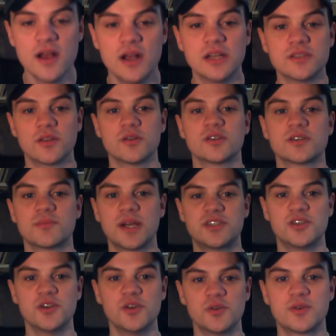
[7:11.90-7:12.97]
So those are my
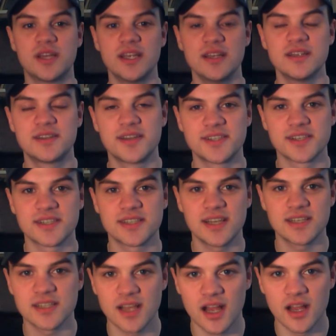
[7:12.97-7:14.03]
2 keys to
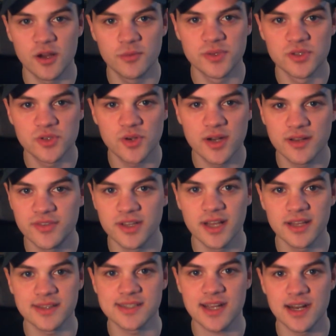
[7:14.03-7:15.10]
success. I hope you enjoyed. If you
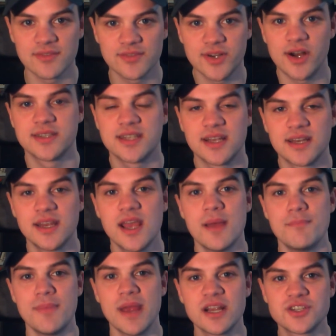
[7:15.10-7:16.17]
like this kind of content,
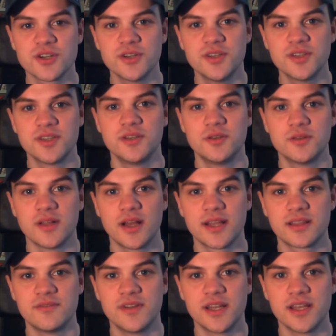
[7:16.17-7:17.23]
make sure you
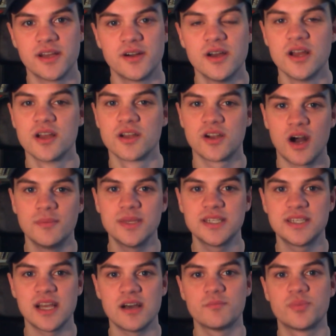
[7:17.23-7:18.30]
like the video.
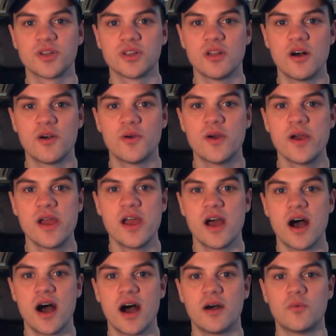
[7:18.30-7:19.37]
Comment down below
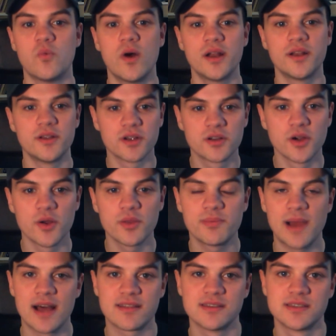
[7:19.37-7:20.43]
what your growth
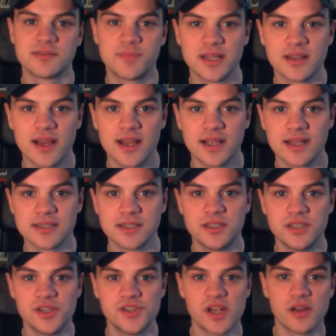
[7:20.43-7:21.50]
path has been like as a
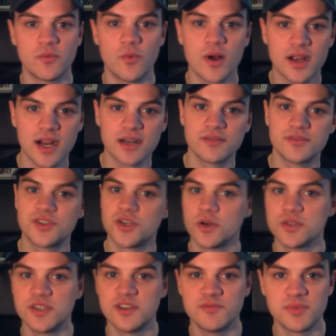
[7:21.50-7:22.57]
DJ, what kind of
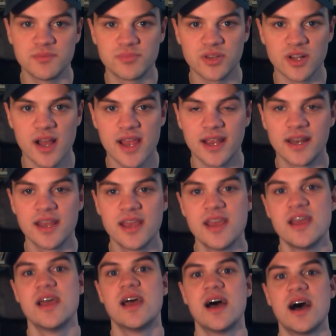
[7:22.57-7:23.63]
shows you've been playing,
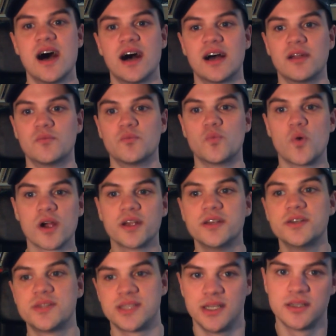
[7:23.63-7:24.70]
and where
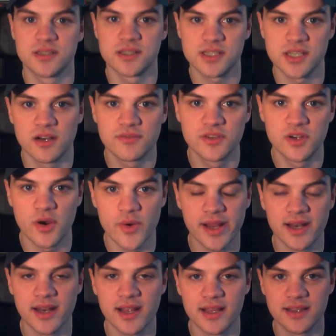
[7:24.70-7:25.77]
you see yourself
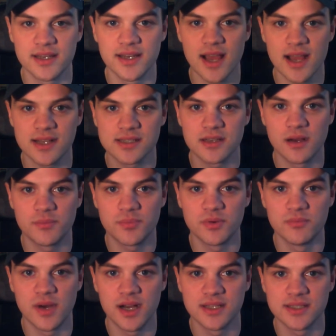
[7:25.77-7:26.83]
going in the next couple
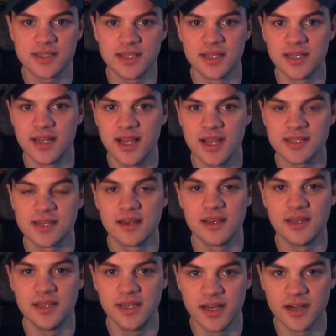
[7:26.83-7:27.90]
months and the next
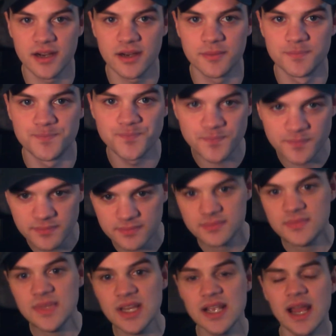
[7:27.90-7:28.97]
year.
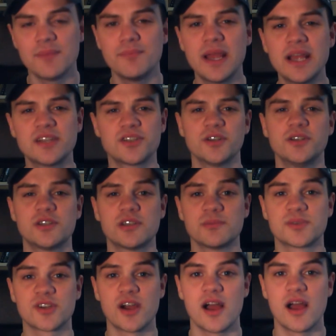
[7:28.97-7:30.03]
And make sure you
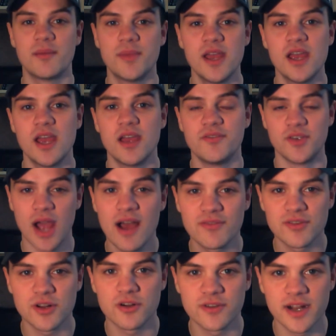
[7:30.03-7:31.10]
subscribe if you
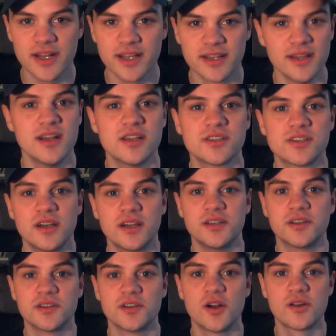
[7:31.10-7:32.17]
haven't already, so that
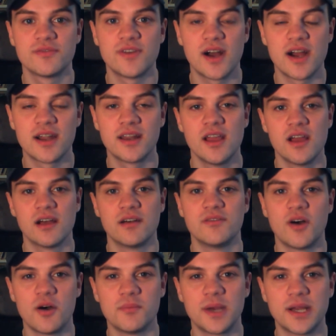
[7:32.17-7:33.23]
you're notified of
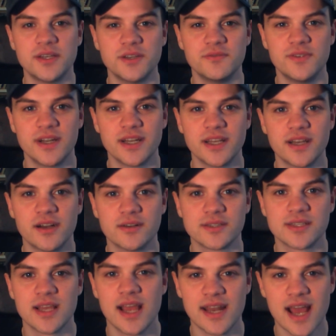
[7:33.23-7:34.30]
all my new
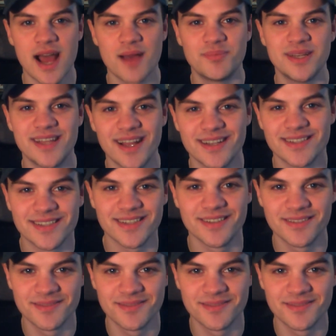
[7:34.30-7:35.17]
videos. And happy dancing.